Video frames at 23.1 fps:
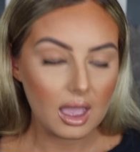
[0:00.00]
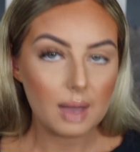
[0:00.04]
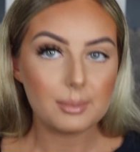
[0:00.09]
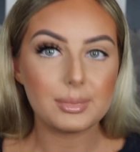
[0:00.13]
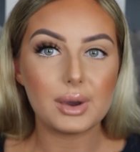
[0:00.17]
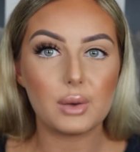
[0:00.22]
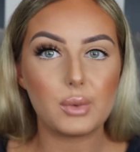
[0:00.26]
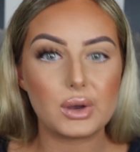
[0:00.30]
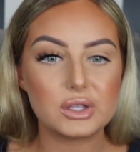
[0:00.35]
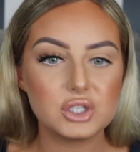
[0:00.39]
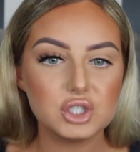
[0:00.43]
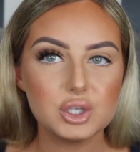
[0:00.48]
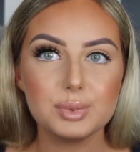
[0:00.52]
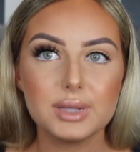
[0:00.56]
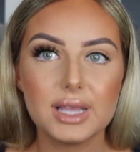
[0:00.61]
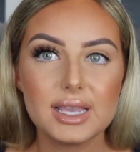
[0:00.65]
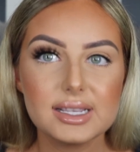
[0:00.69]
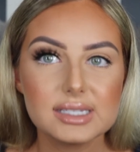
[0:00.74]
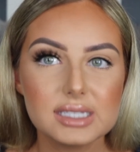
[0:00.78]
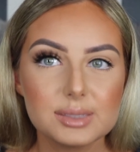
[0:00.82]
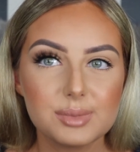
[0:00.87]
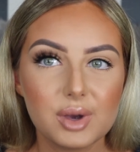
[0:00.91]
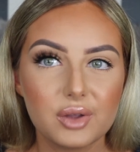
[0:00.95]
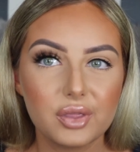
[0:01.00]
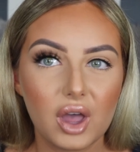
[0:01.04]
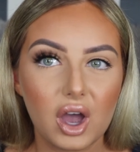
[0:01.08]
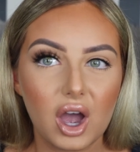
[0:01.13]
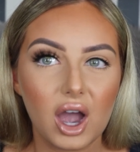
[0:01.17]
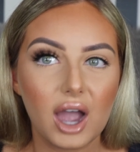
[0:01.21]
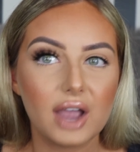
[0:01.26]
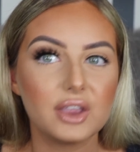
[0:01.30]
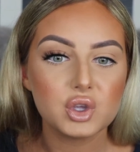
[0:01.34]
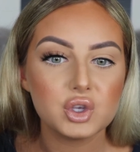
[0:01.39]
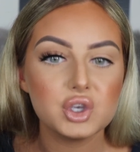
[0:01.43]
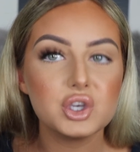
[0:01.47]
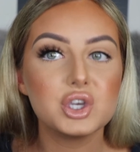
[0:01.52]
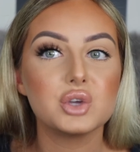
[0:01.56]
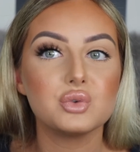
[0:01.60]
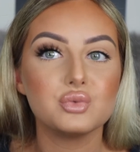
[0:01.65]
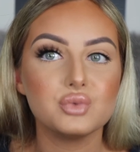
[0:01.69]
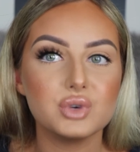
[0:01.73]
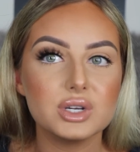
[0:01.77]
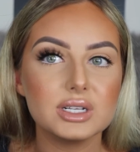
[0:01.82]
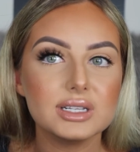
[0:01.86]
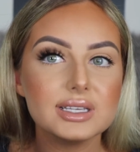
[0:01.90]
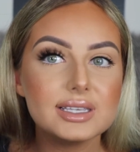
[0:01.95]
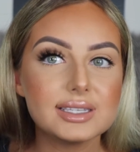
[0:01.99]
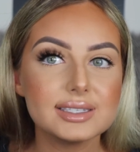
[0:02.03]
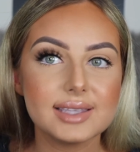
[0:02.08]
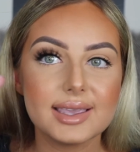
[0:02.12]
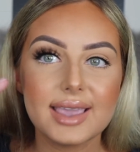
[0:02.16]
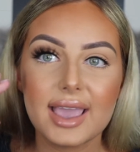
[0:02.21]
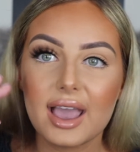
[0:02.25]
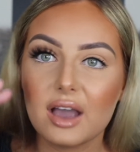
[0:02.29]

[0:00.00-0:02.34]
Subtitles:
but once you place them on the eye, you can really see